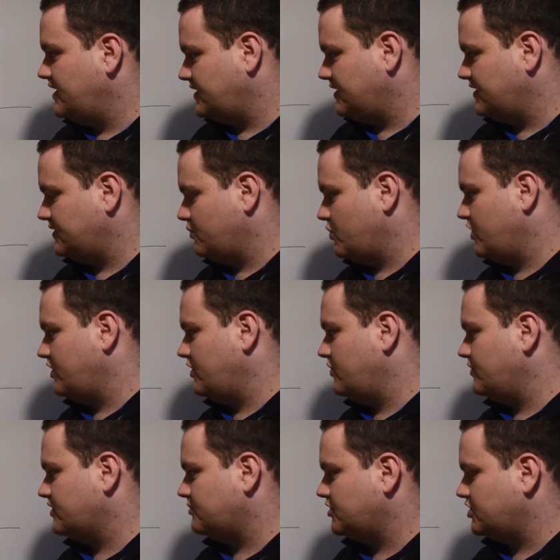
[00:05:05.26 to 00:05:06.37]
This is one of the
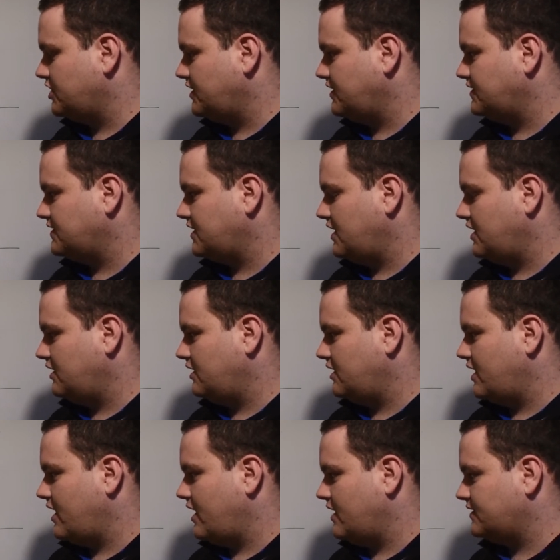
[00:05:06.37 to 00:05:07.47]
newest machines in
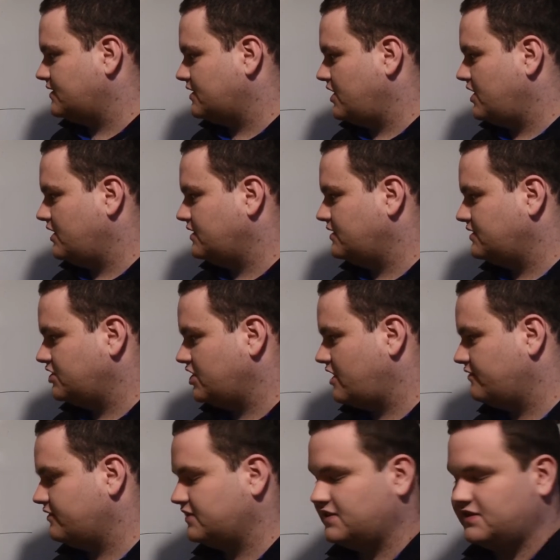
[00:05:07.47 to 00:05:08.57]
Skynet,
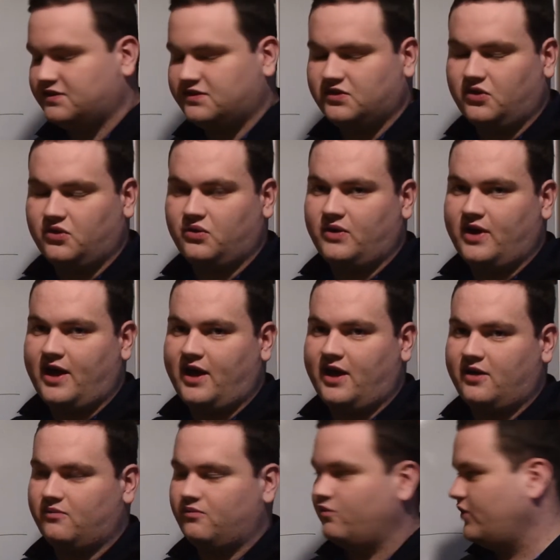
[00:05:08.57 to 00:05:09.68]
Jarvis. So
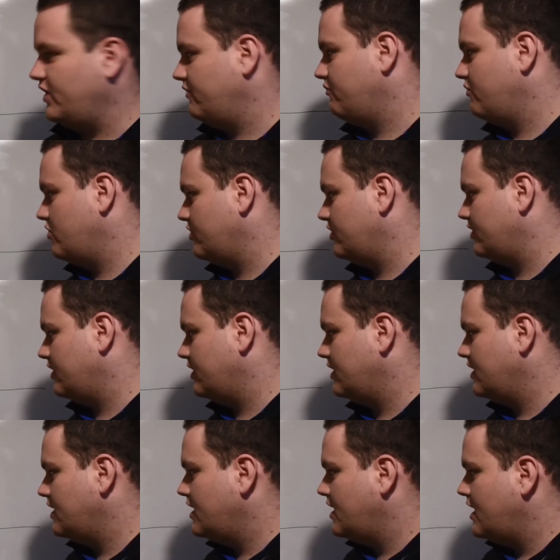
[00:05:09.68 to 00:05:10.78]
we run
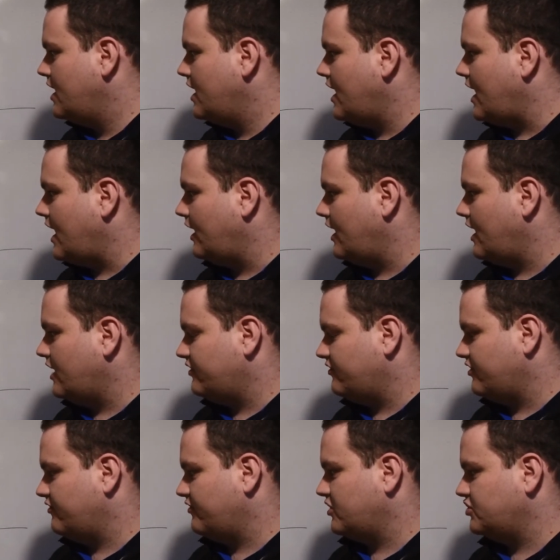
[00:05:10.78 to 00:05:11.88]
a lot
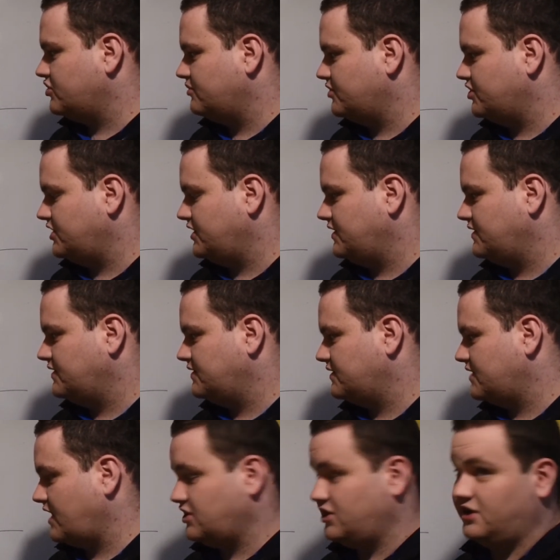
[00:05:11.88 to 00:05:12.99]
of our virtual
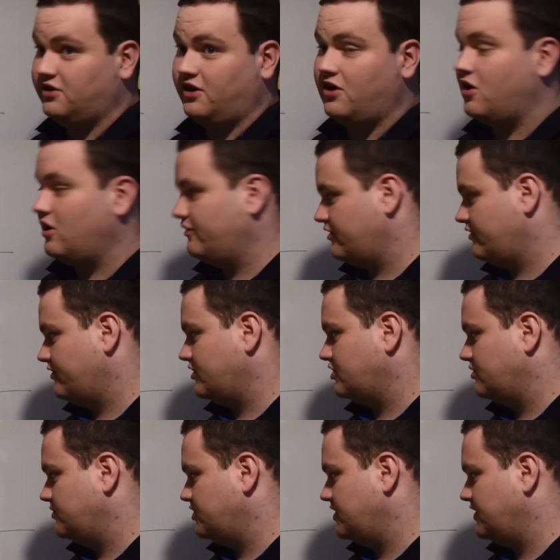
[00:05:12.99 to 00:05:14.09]
machines, actually nearly all of our
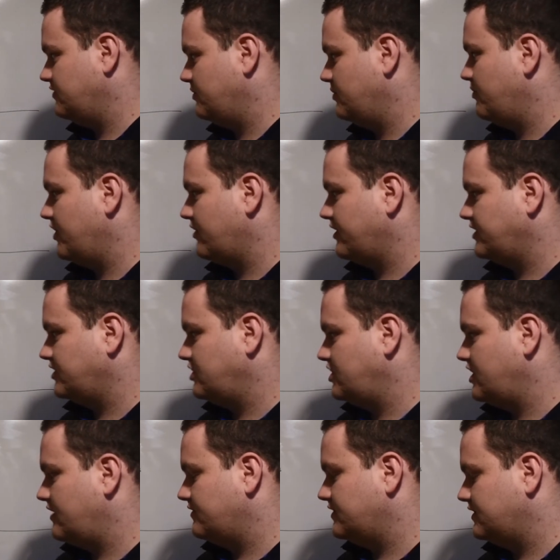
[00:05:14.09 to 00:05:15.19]
virtual machines have been migrated to
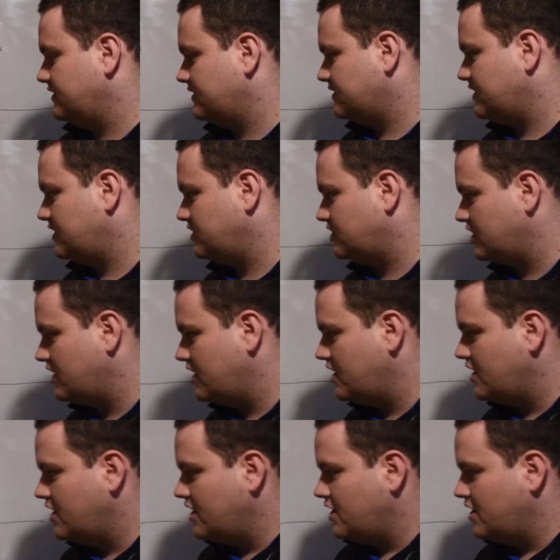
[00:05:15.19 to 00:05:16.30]
Jarvis at this stage.